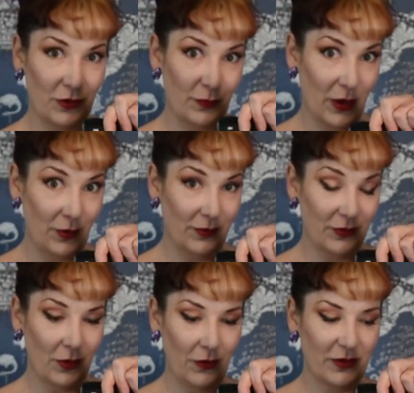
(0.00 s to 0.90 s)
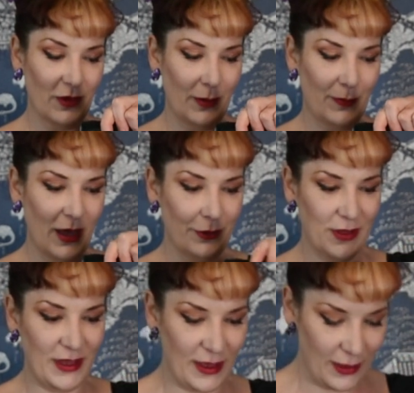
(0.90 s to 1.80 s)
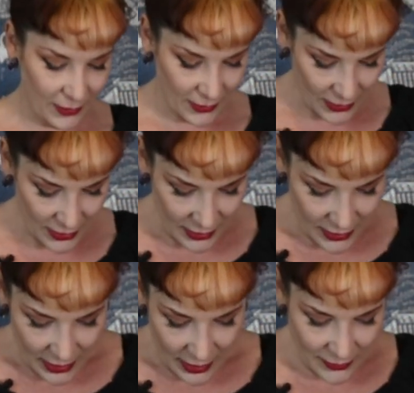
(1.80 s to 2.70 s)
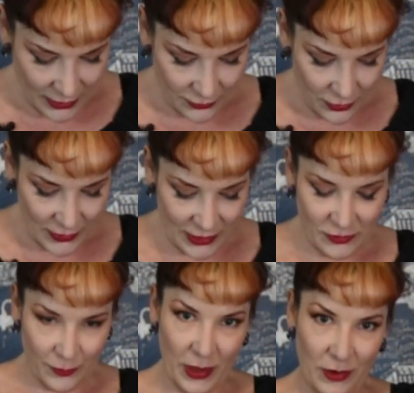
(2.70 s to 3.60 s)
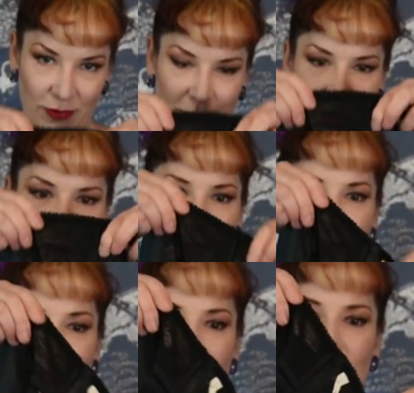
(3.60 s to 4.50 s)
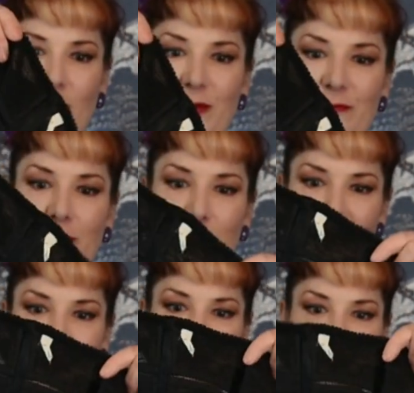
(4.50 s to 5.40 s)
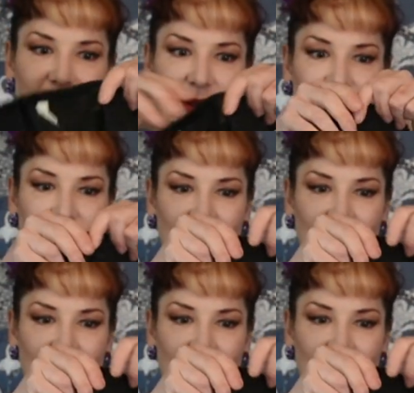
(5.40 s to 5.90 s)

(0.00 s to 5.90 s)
bones on the tummy panel here, and then you've got the little bones around the back to stop it folding over.